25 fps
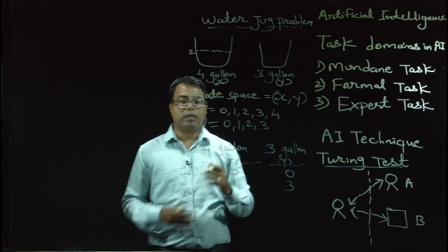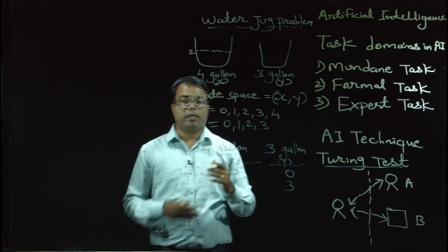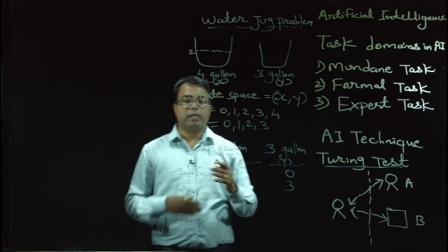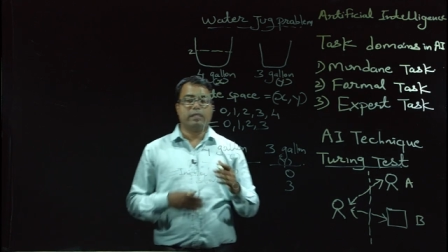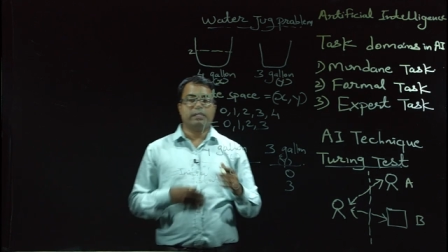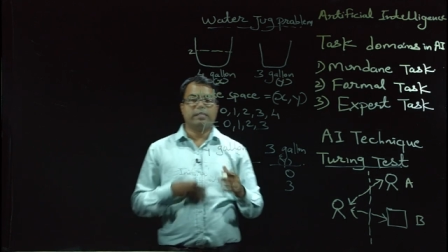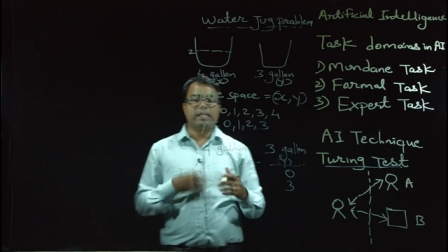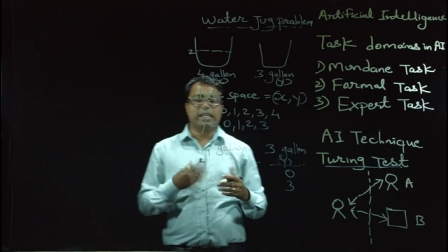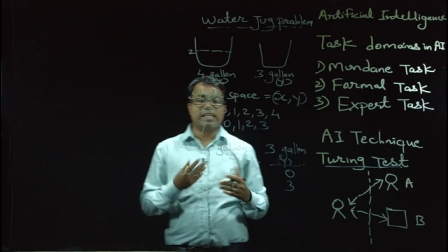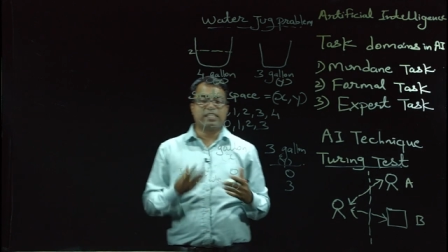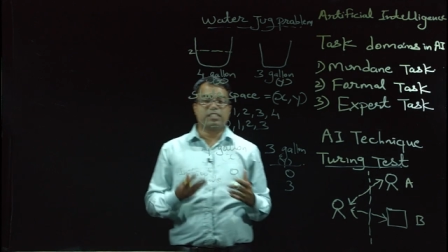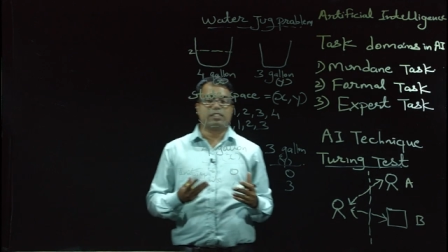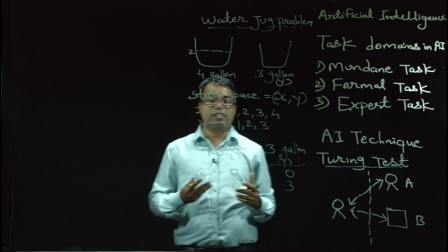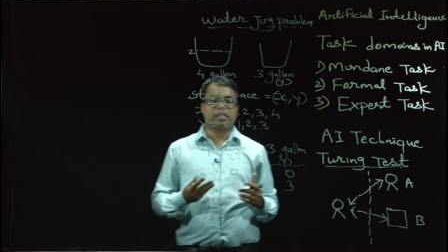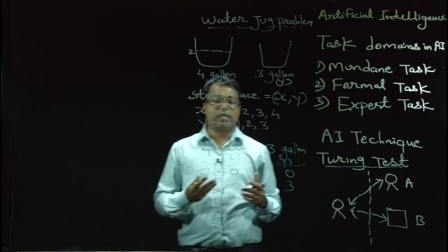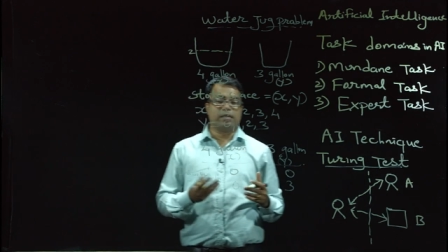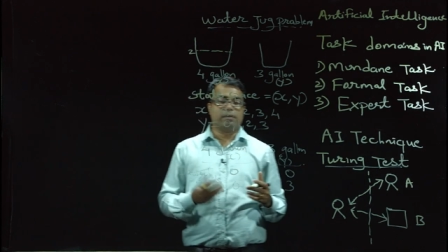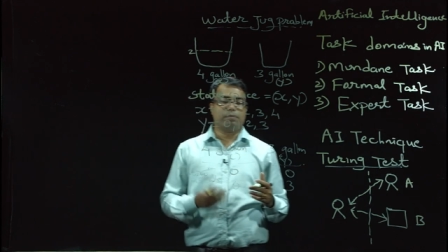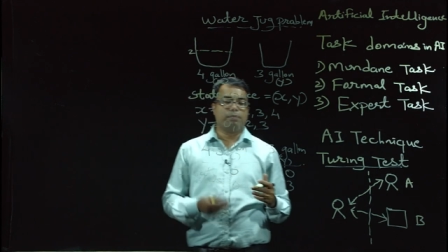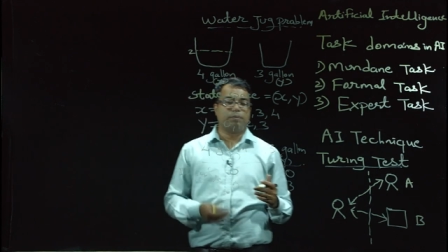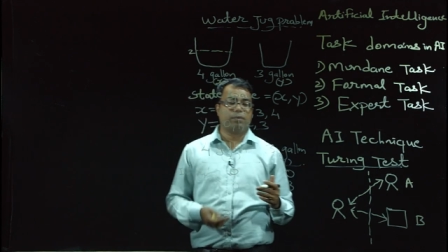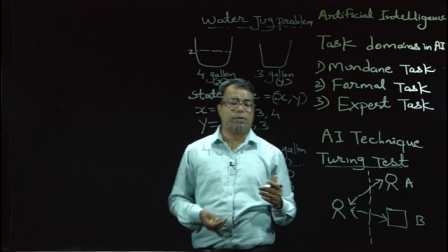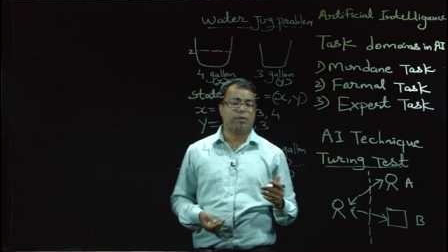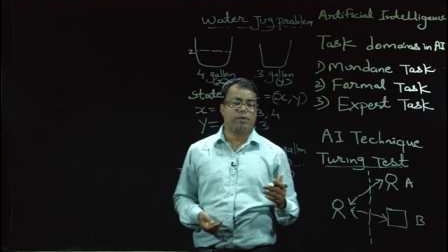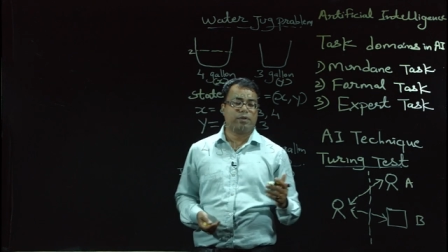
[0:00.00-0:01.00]
In next
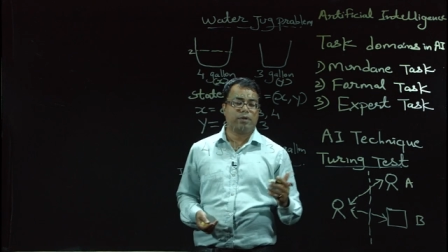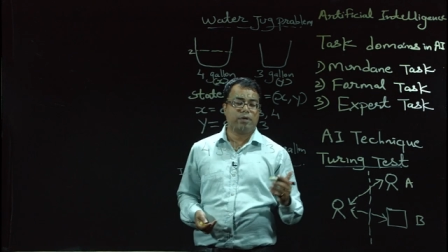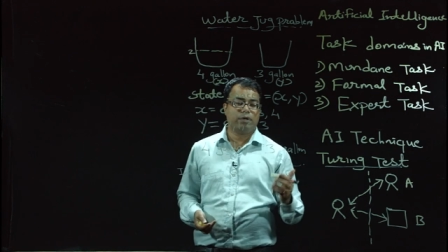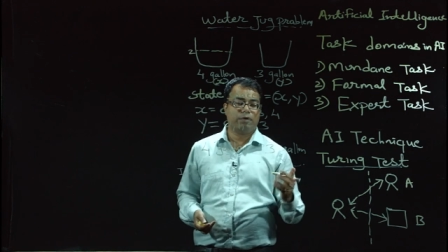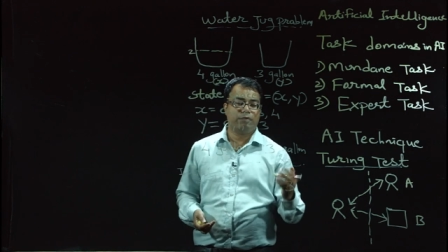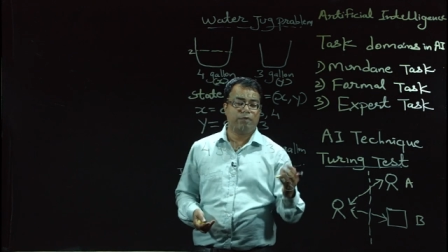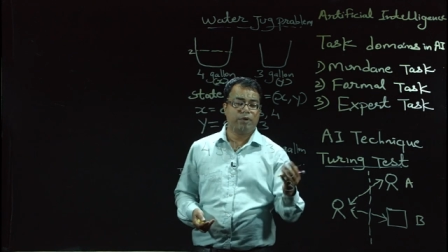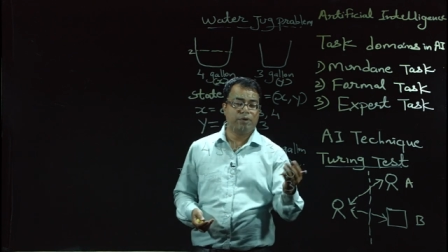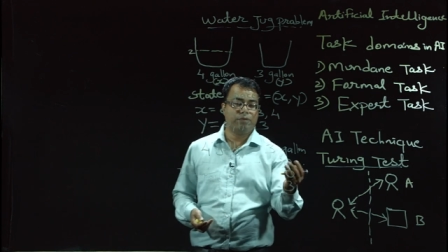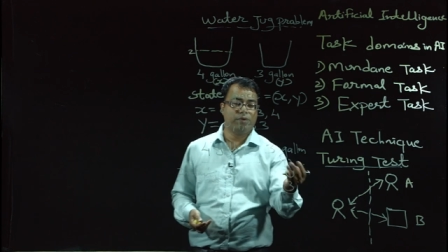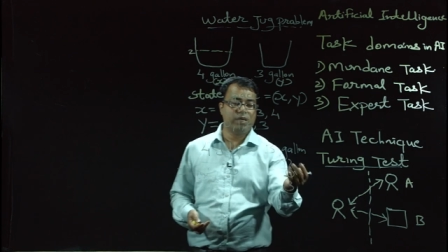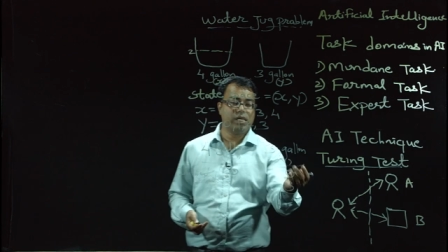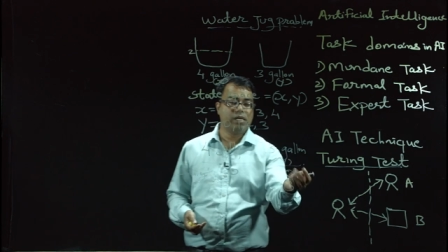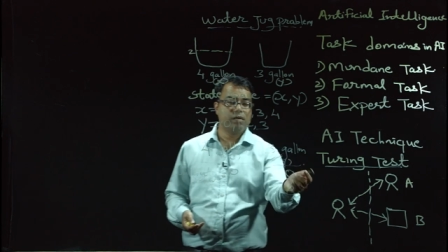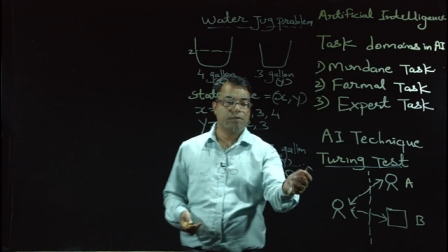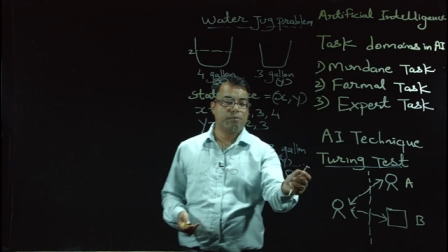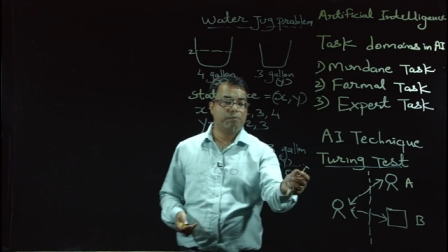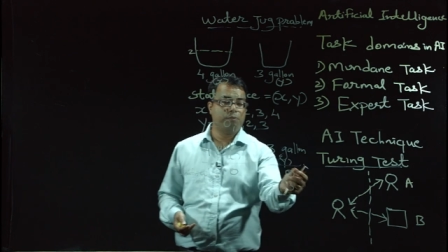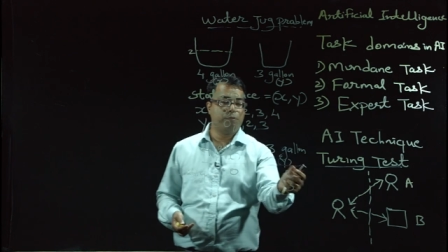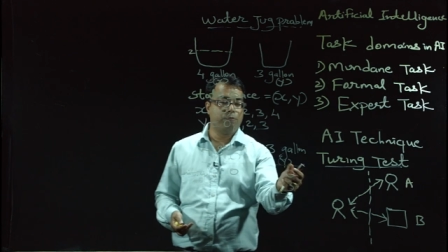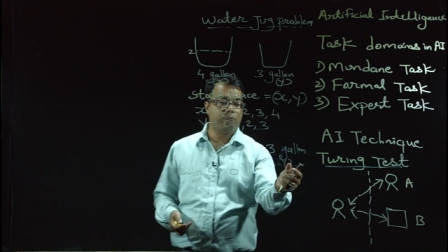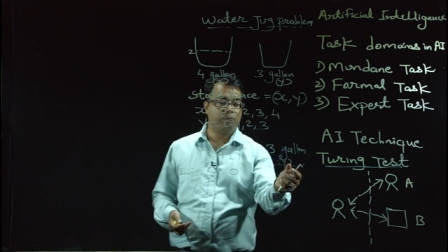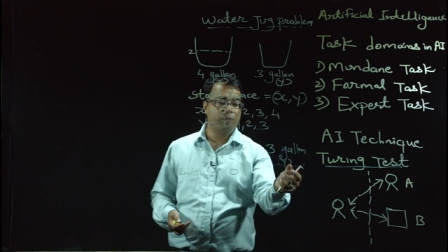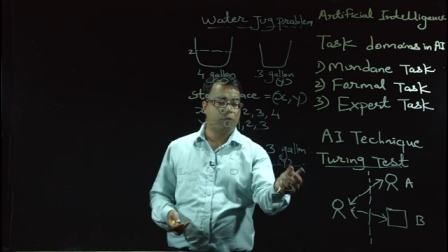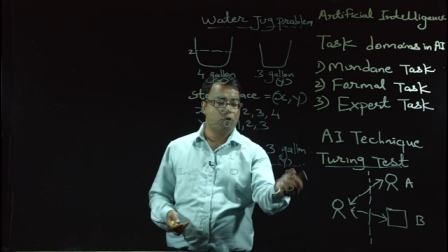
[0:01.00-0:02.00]
step we will
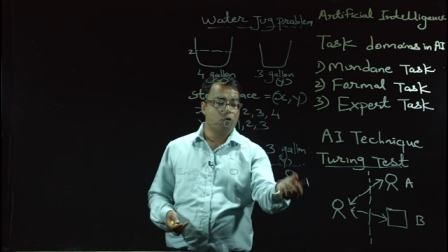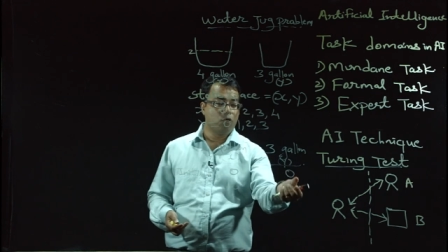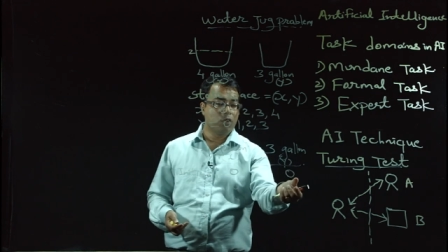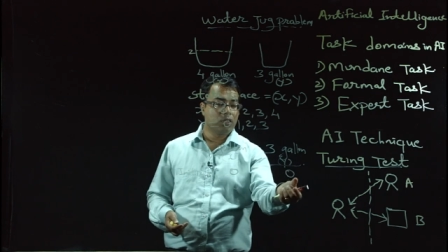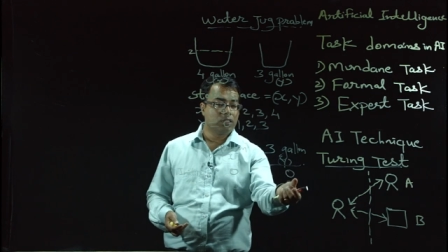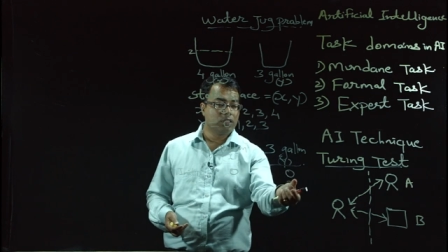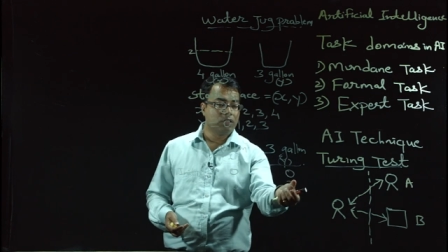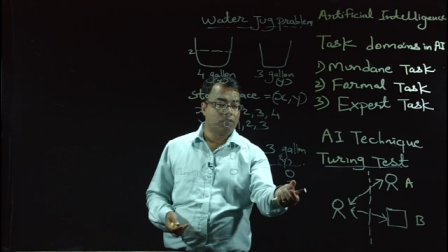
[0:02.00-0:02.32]
pour